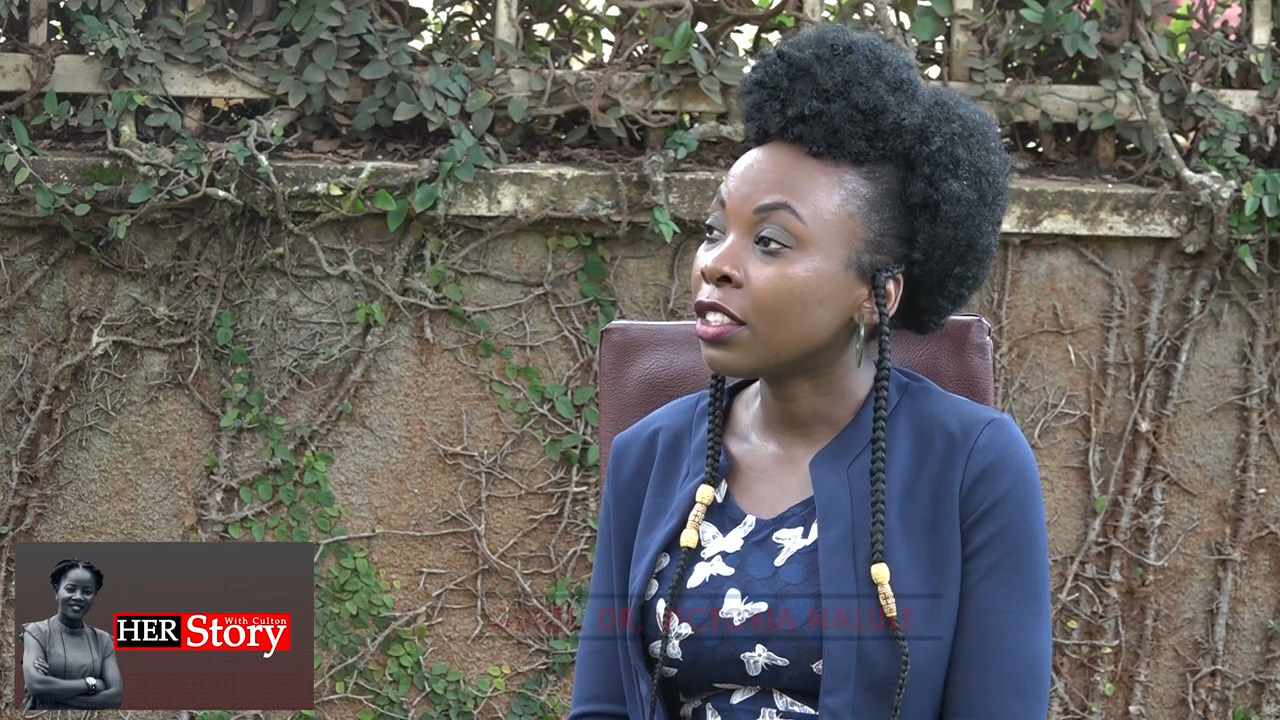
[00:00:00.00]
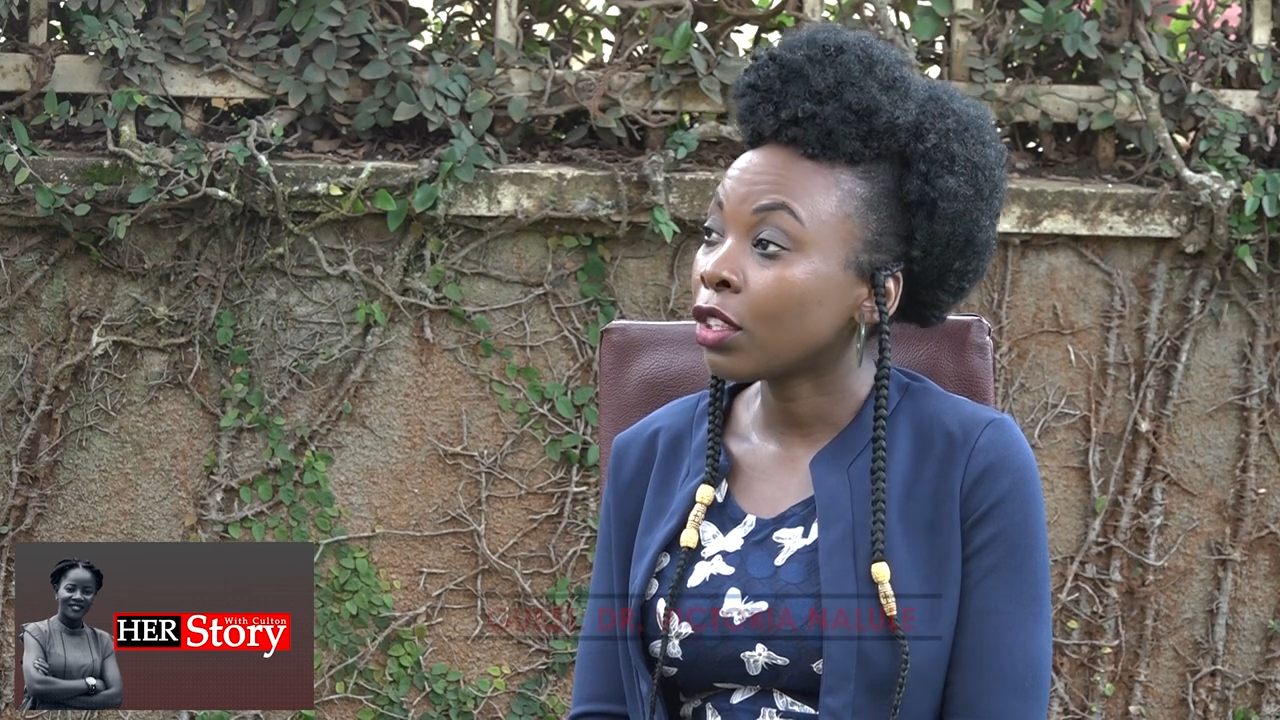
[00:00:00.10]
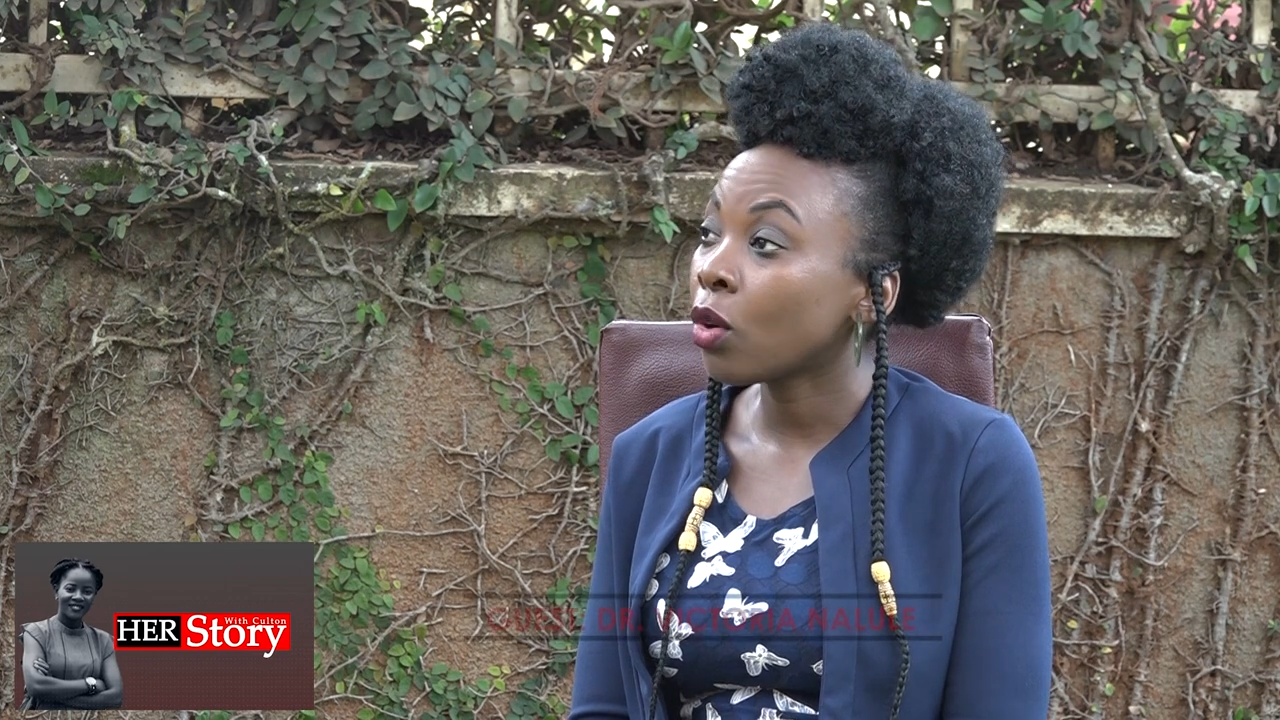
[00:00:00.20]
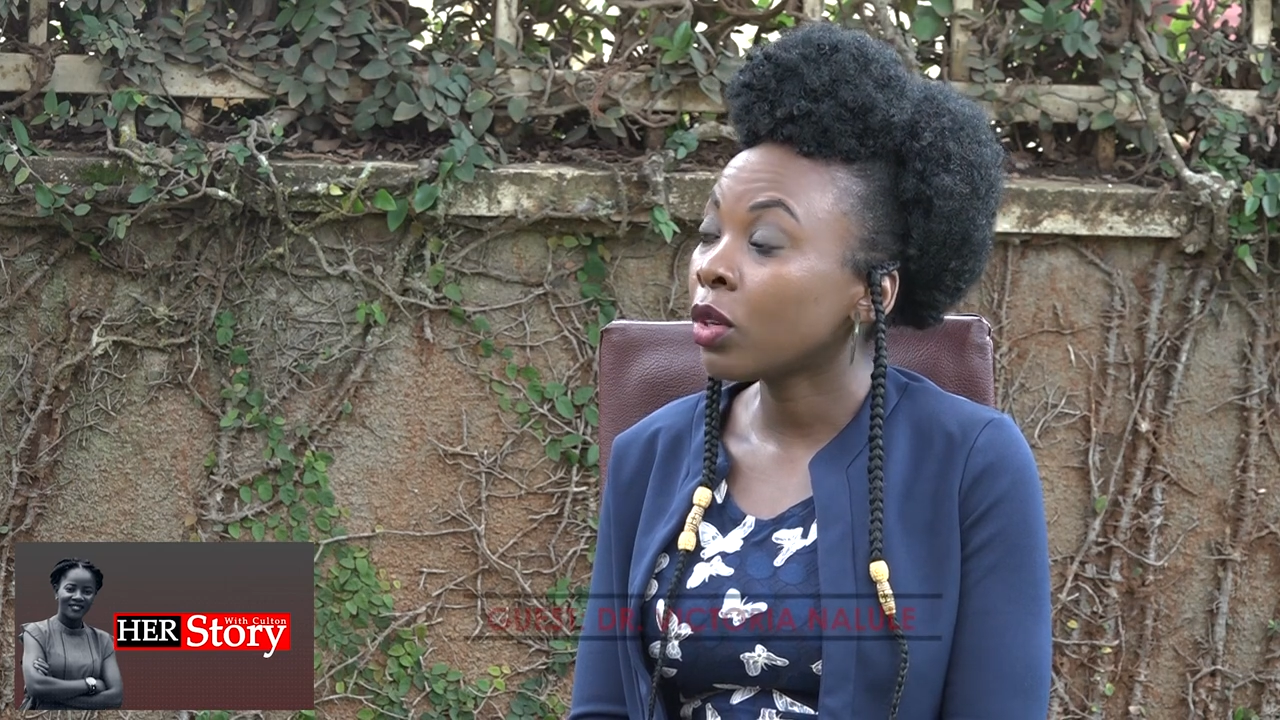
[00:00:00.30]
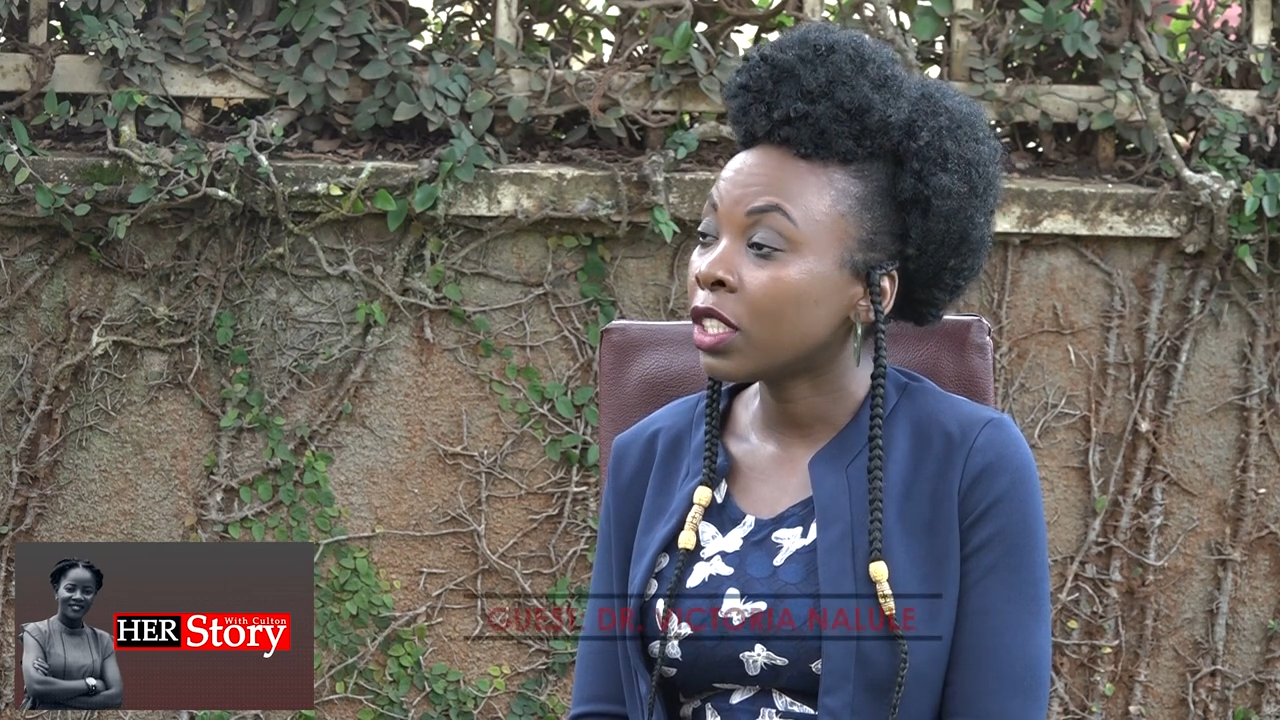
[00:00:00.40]

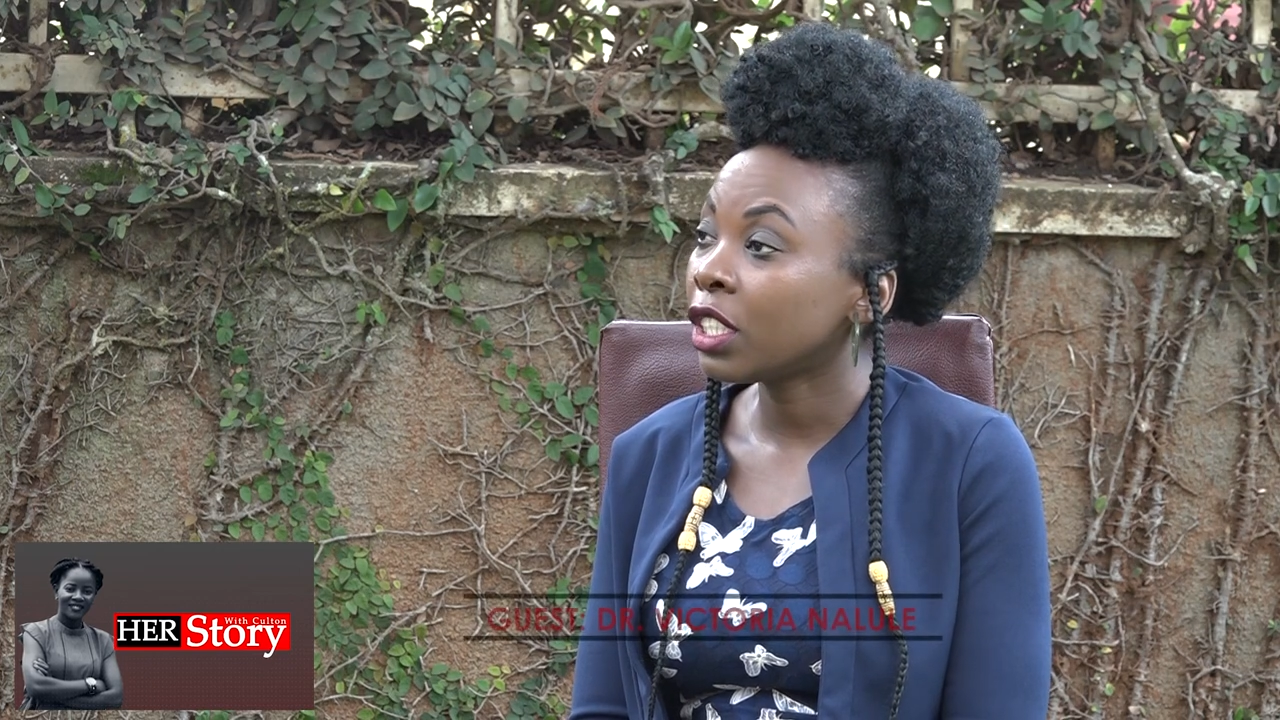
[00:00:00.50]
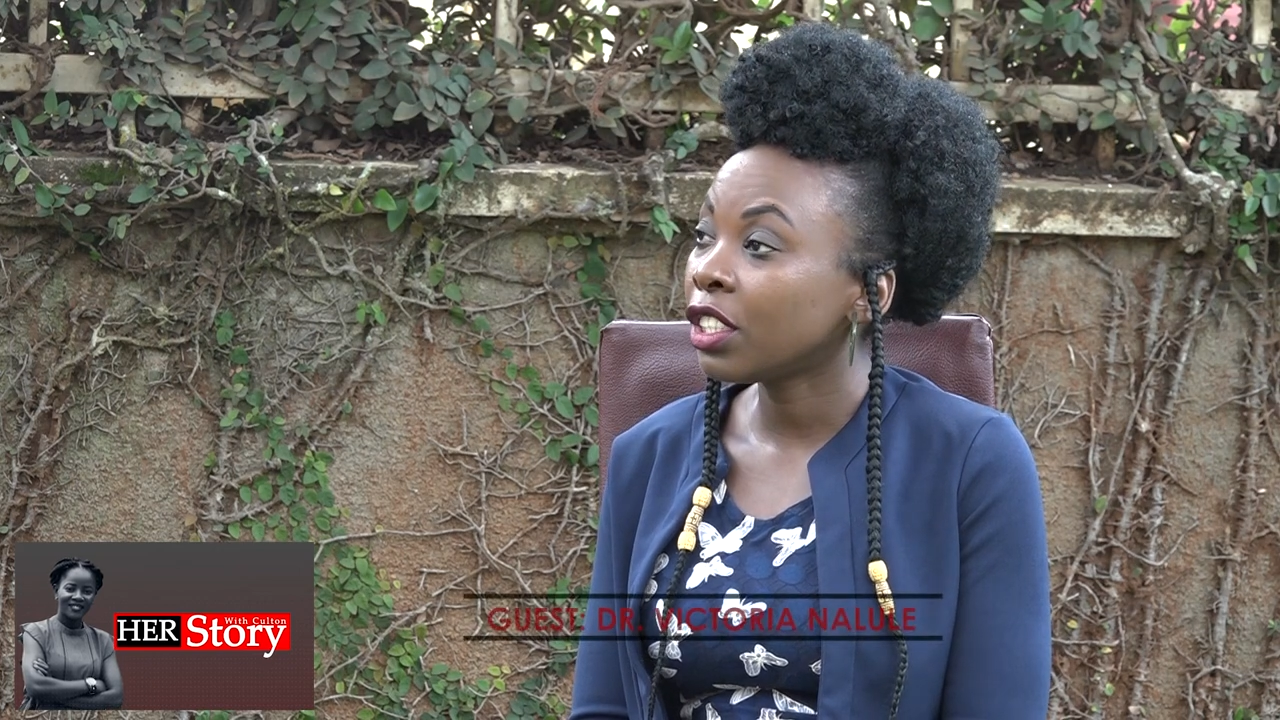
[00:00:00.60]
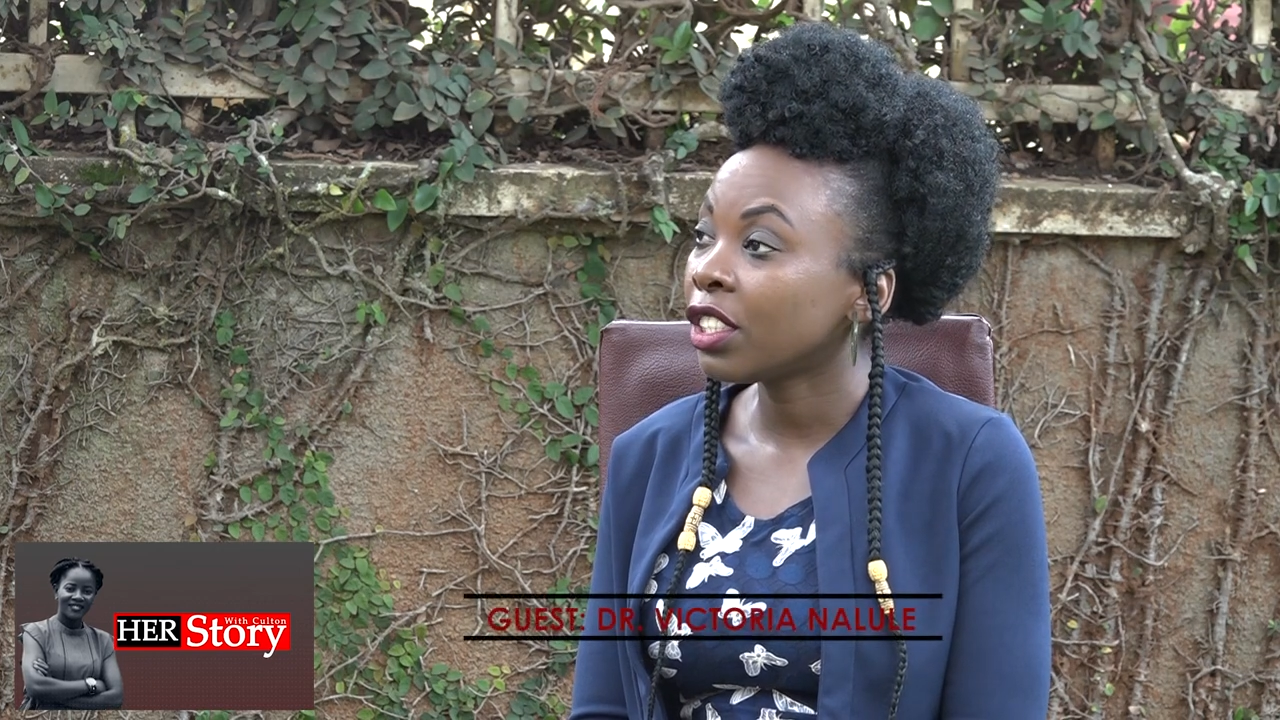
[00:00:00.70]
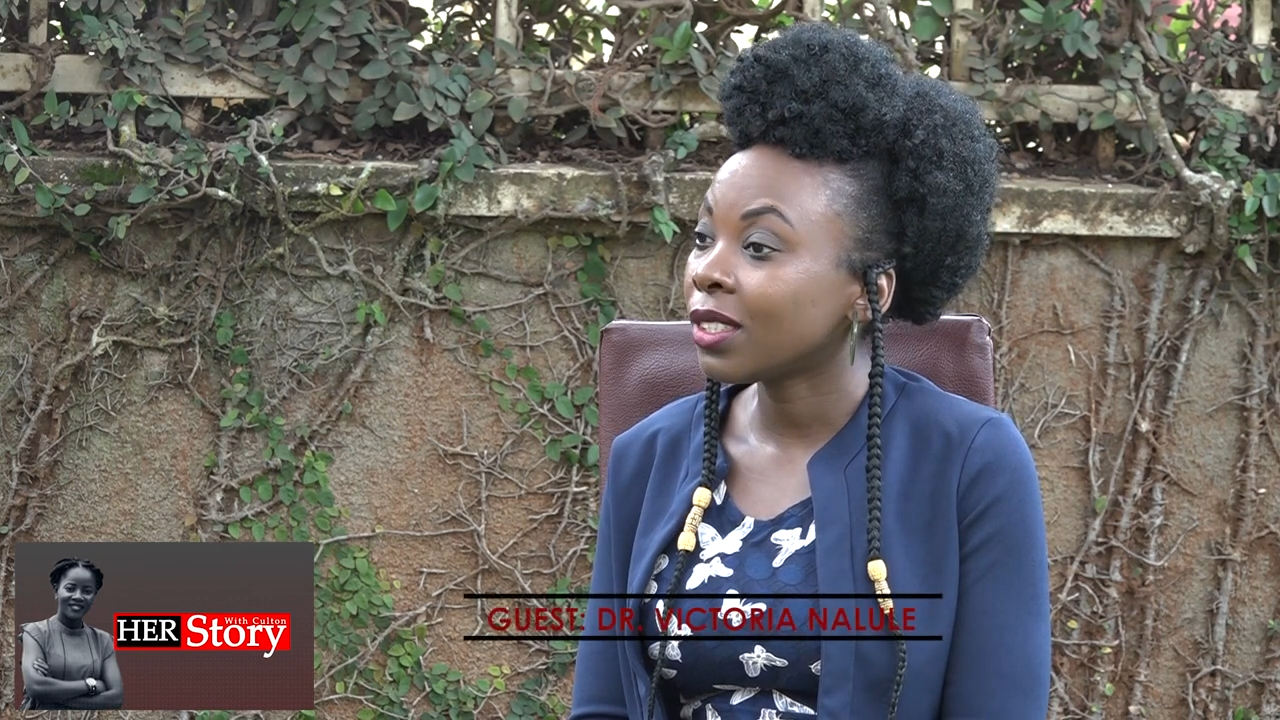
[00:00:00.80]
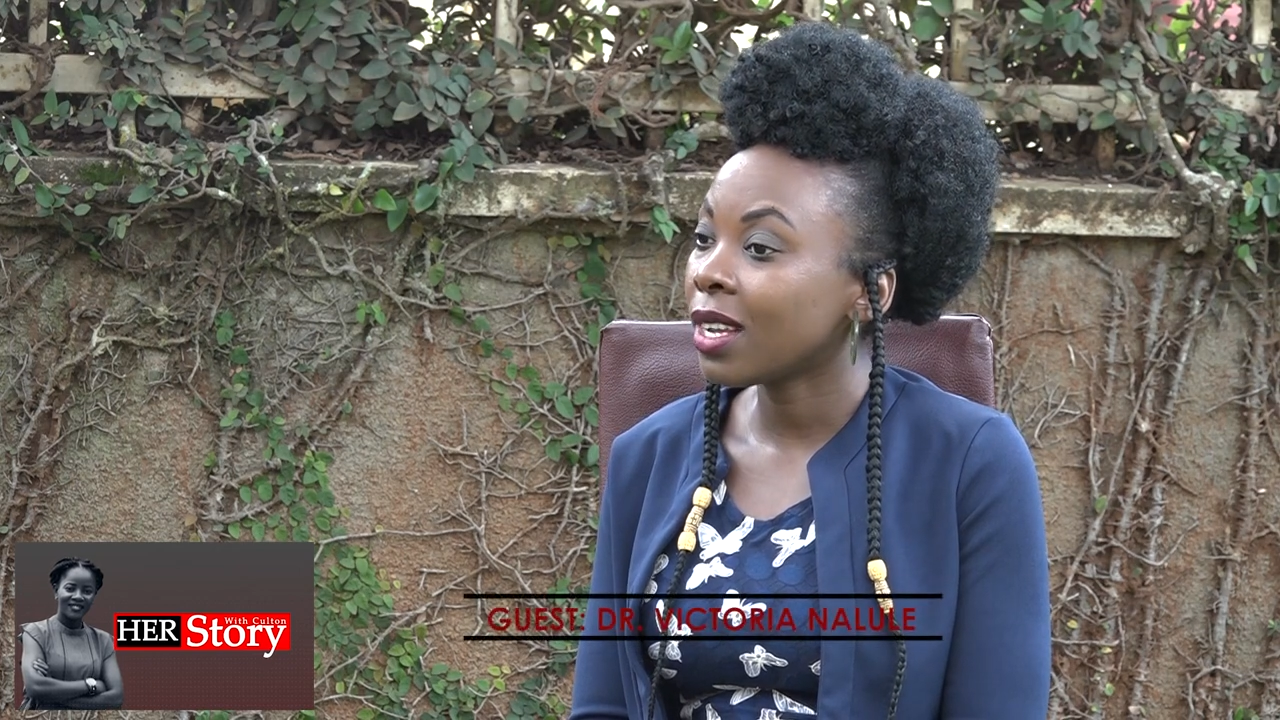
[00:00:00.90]
Scottish